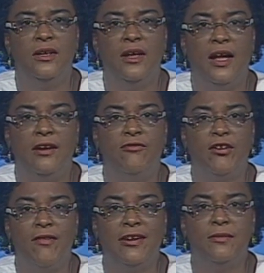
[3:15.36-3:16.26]
and
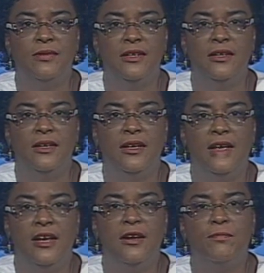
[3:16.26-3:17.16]
regrettably,
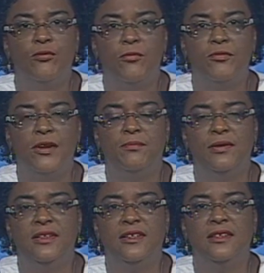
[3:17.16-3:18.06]
inappropriate
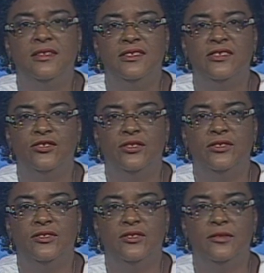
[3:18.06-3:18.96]
political
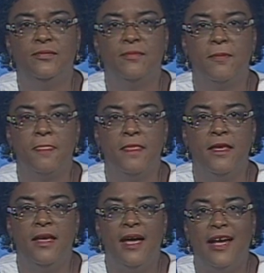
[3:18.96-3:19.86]
decisions.
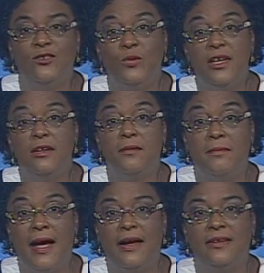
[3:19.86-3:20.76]
As we look
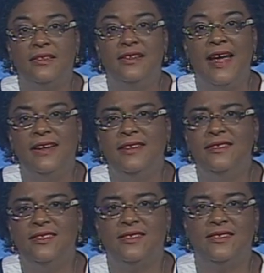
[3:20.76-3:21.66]
back to
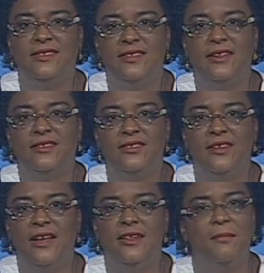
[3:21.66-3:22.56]
1966
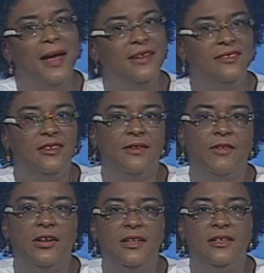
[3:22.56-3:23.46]
and the mindset of our
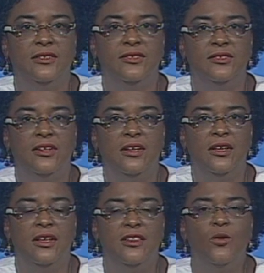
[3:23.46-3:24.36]
leaders,
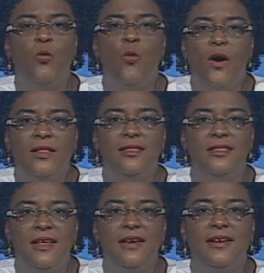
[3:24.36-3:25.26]
the one
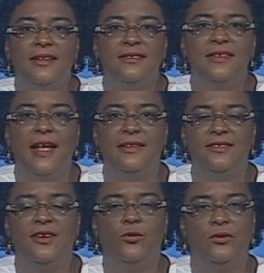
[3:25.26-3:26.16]
thing that stands
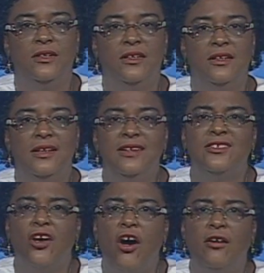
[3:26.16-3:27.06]
out is
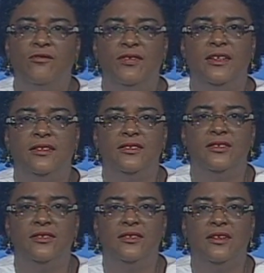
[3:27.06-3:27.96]

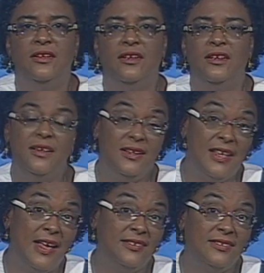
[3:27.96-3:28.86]
confidence.
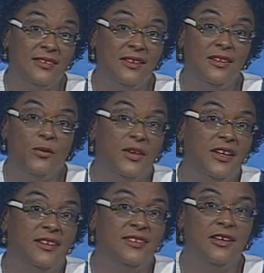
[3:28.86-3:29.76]
Yes, there were
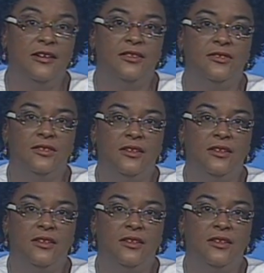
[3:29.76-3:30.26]
naysayers,